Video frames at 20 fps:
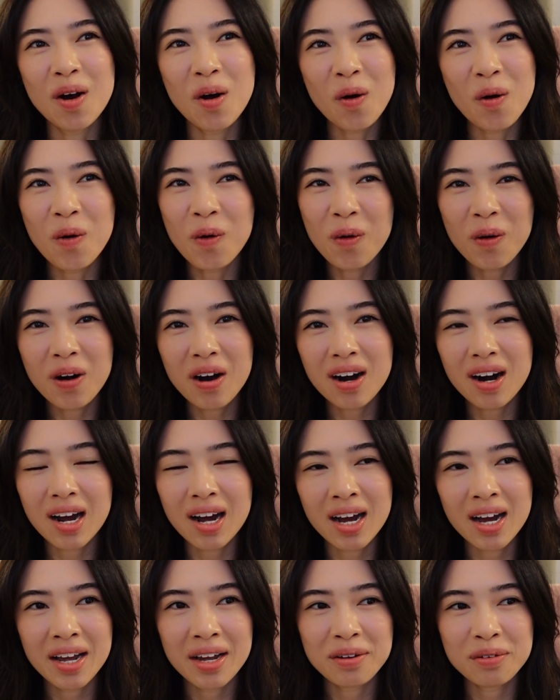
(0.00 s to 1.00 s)
Or
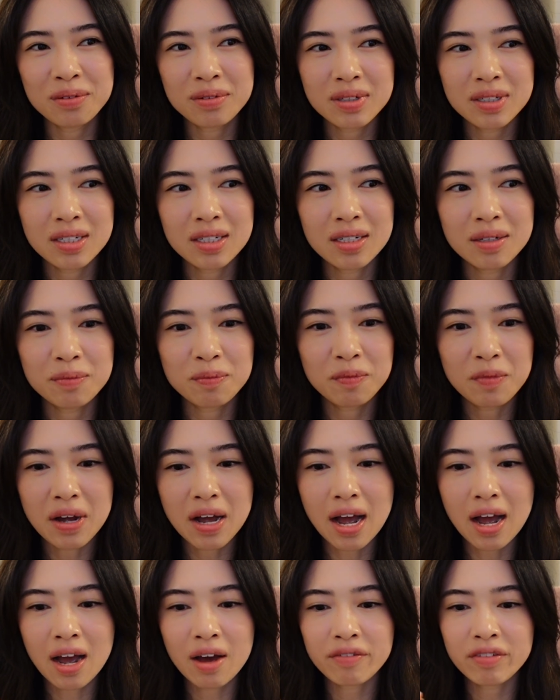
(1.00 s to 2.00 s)
I would
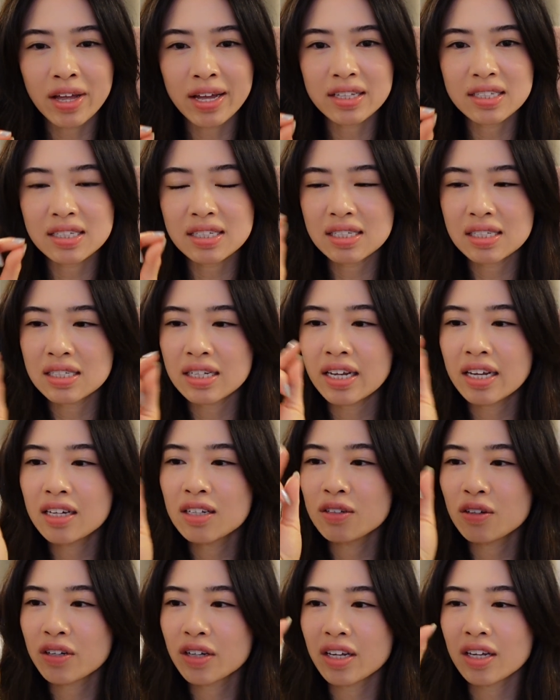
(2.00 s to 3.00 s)
have that
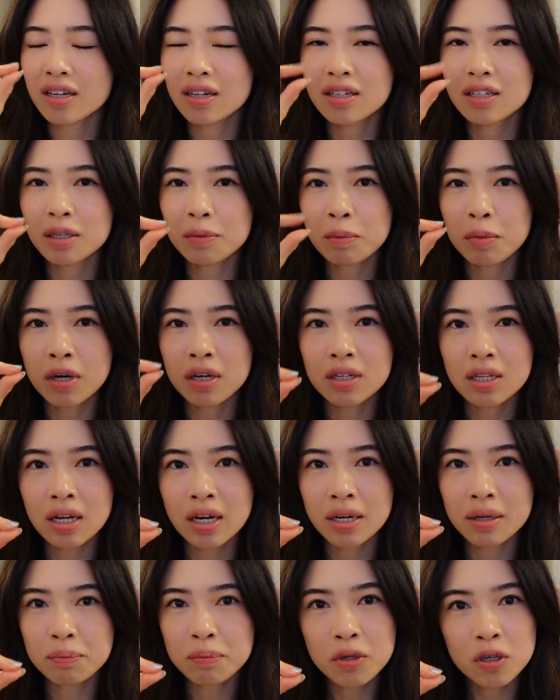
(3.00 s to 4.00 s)
snake-looking clip-on
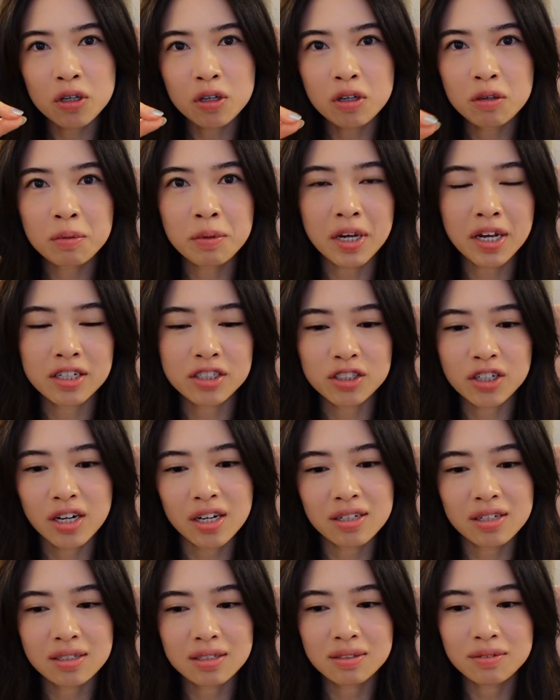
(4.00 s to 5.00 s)
light bulb and
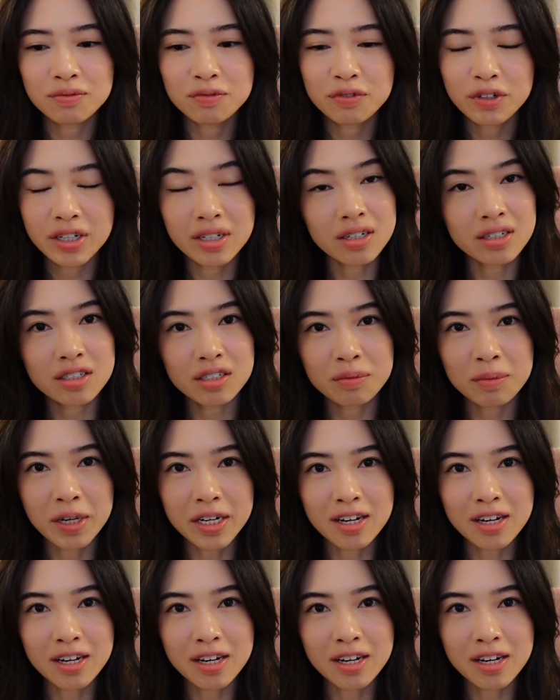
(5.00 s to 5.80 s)
try to read under my